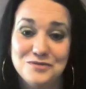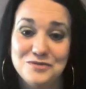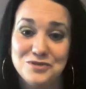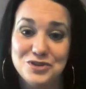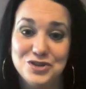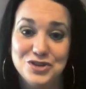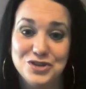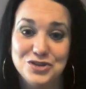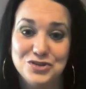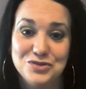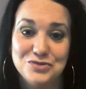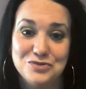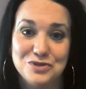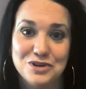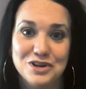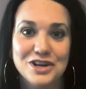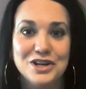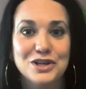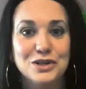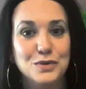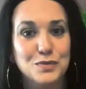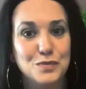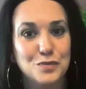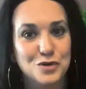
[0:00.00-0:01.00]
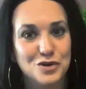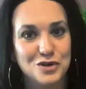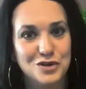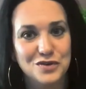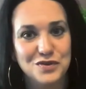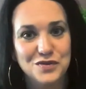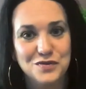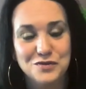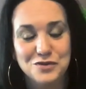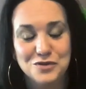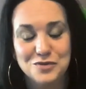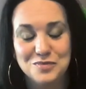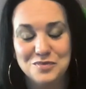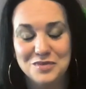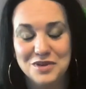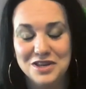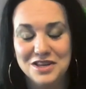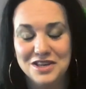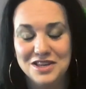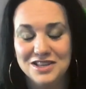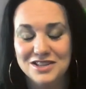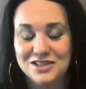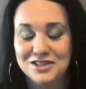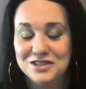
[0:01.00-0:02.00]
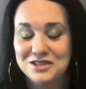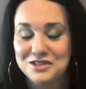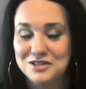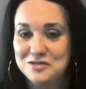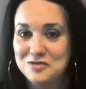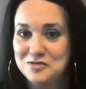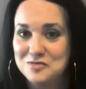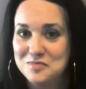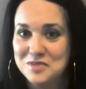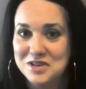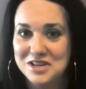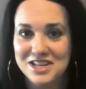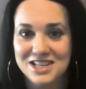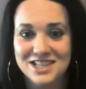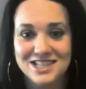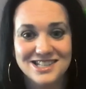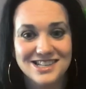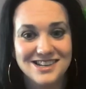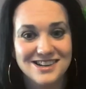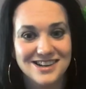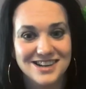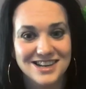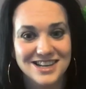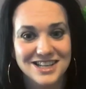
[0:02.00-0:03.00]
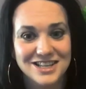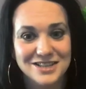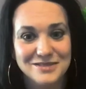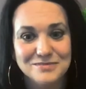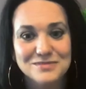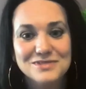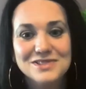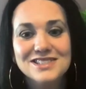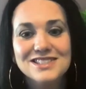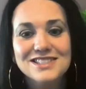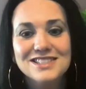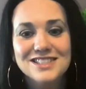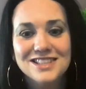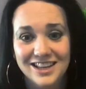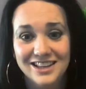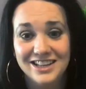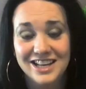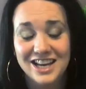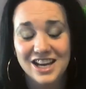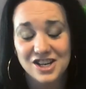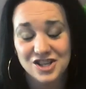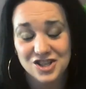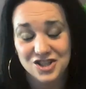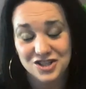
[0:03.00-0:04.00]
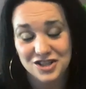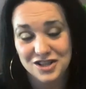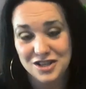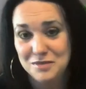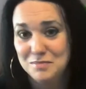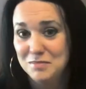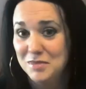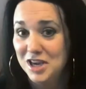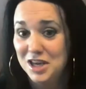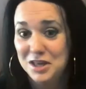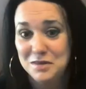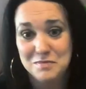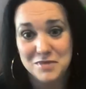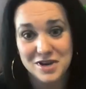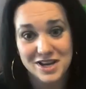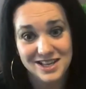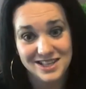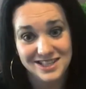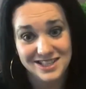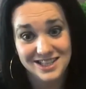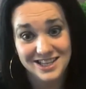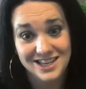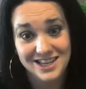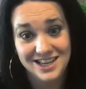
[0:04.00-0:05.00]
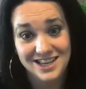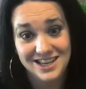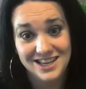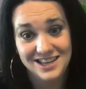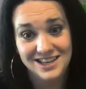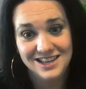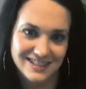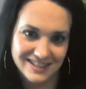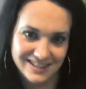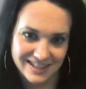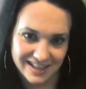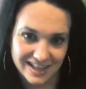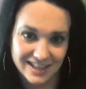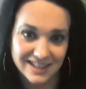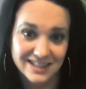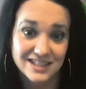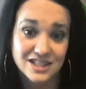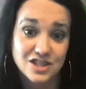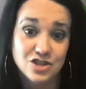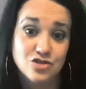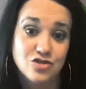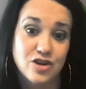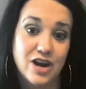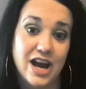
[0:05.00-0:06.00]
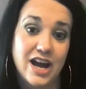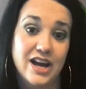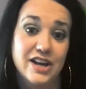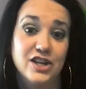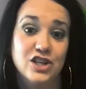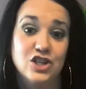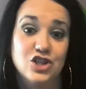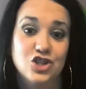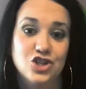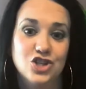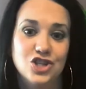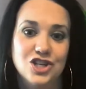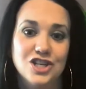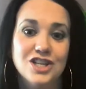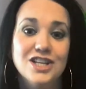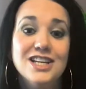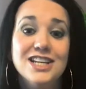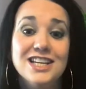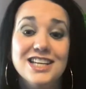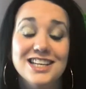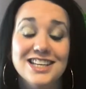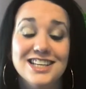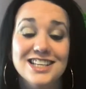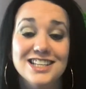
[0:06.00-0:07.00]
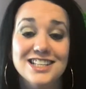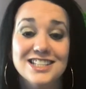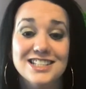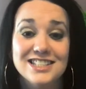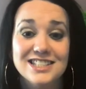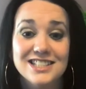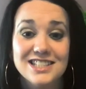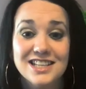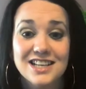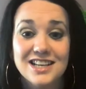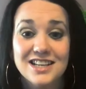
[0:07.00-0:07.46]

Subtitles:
for sure it worked for me so many times and actually made my day. Second strategy is